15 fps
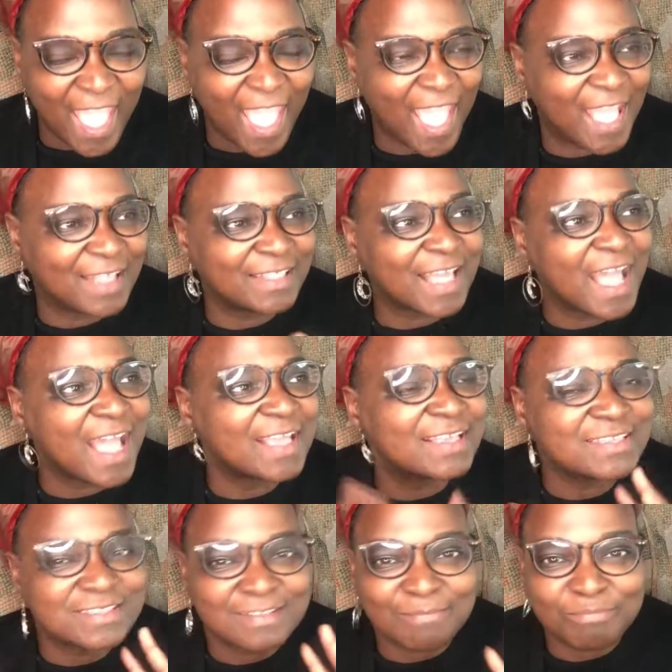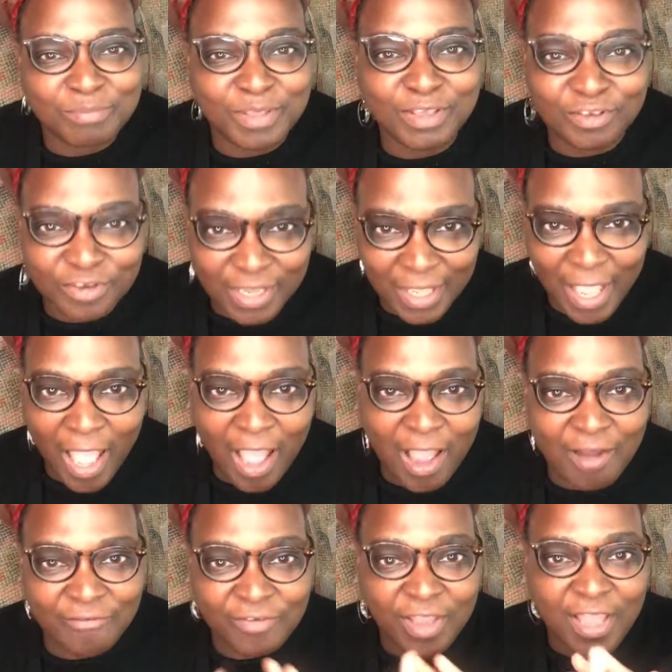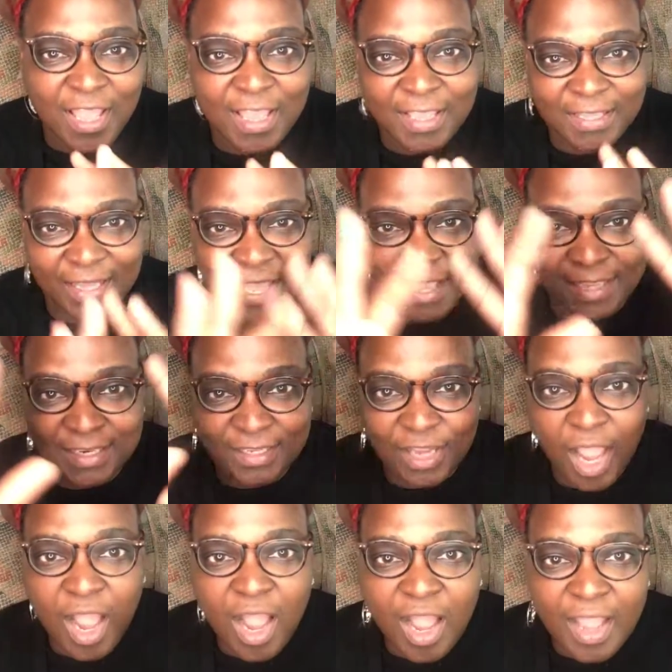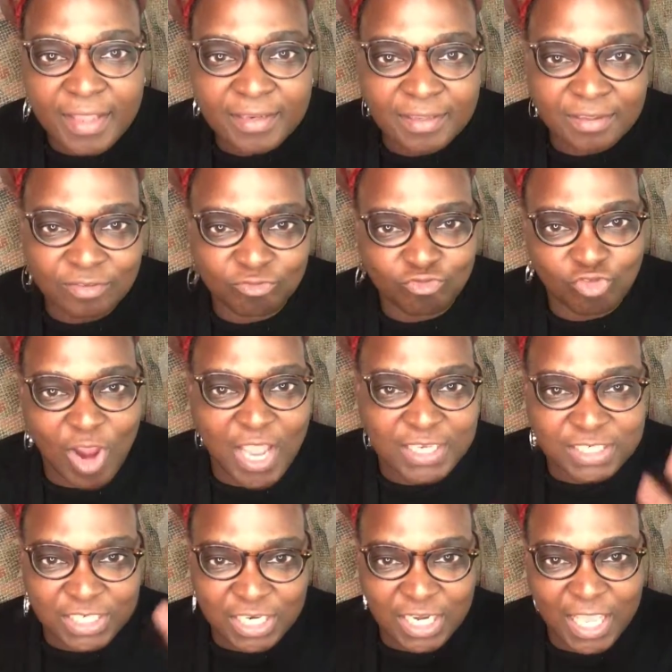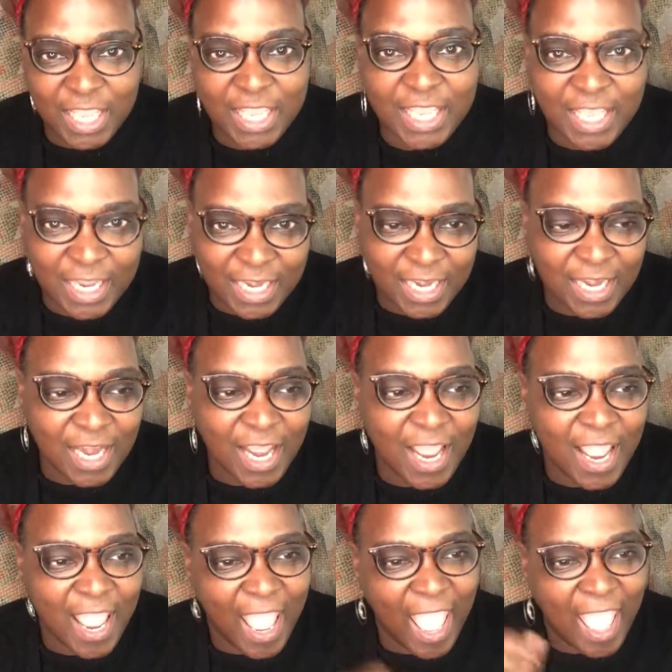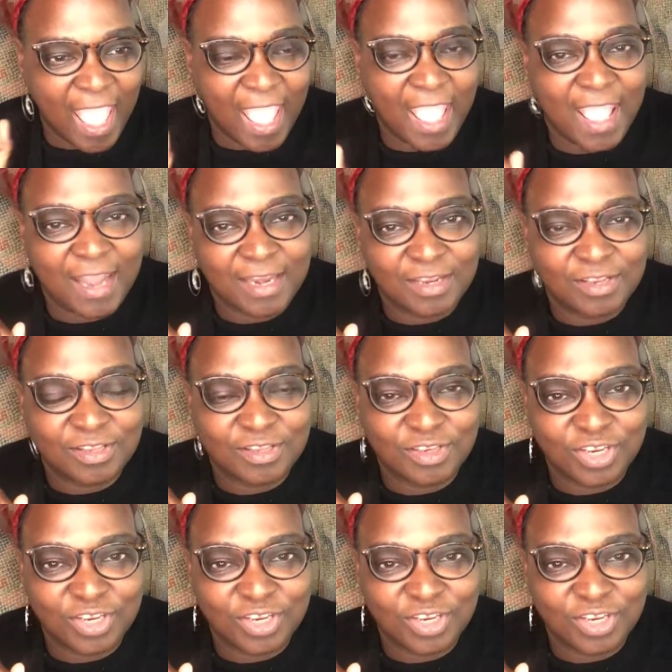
And that is the beauty of like not rushing in and,